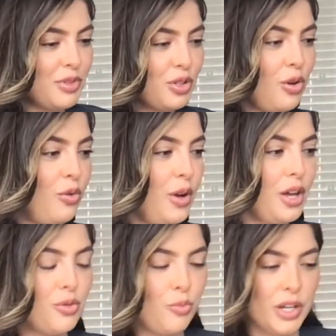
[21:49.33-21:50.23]
So
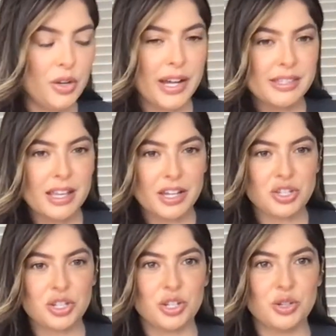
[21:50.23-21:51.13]
what do you guys think I
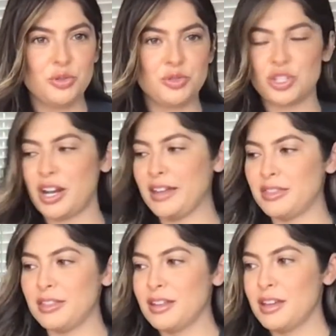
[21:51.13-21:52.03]
should do? Should
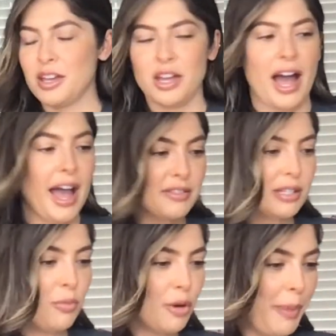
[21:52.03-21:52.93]
I have
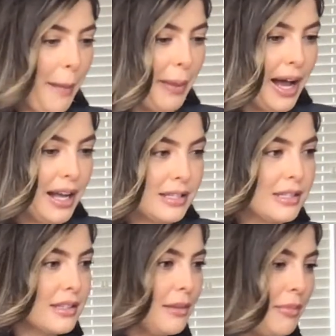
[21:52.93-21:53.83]
some more
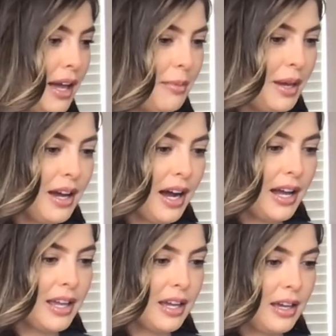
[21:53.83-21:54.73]
papas. Maybe
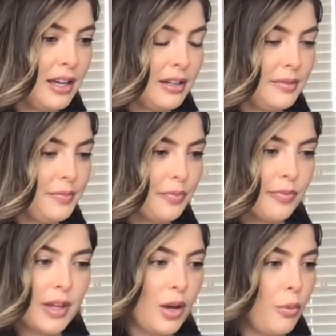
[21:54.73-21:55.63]
I can,
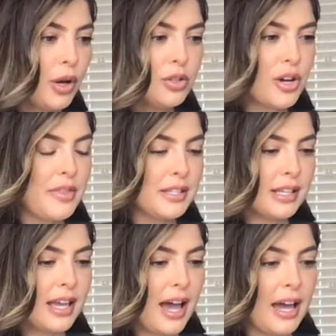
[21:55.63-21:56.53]
we're going to try this
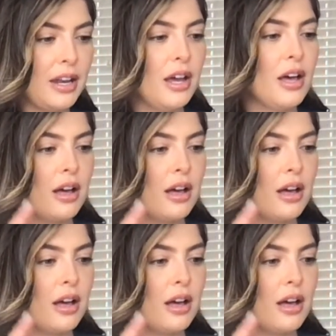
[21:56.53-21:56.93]
again.